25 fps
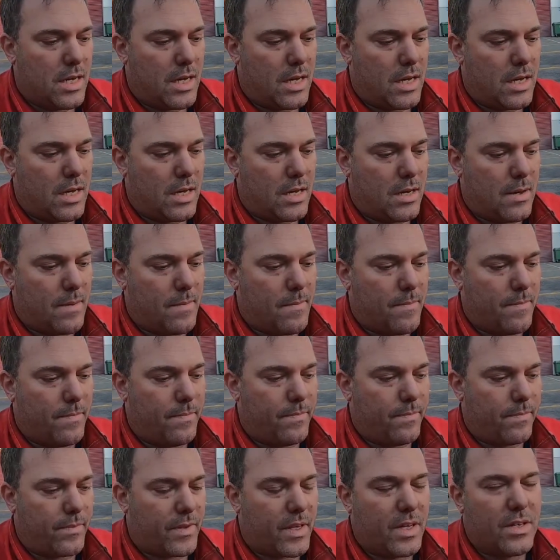
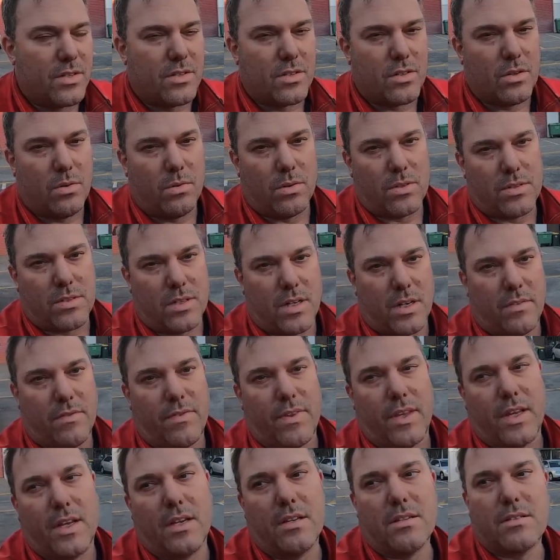intercooler side
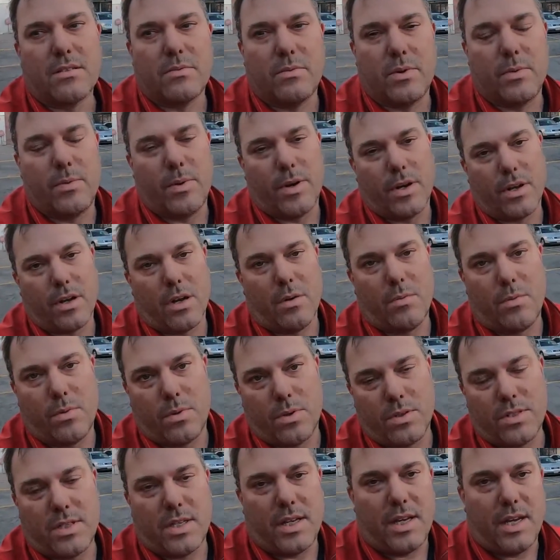of things. We want to go
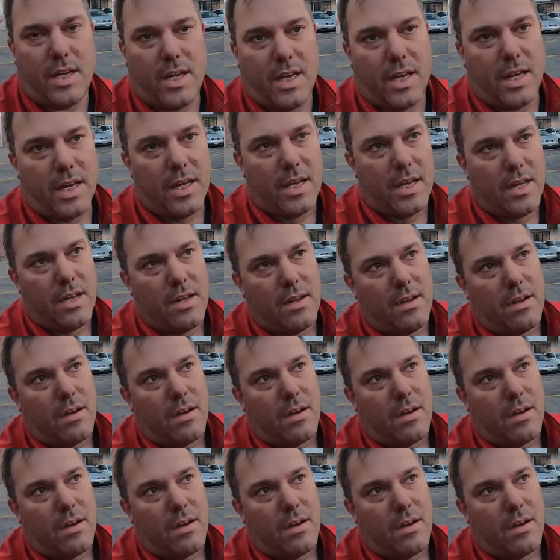water to air.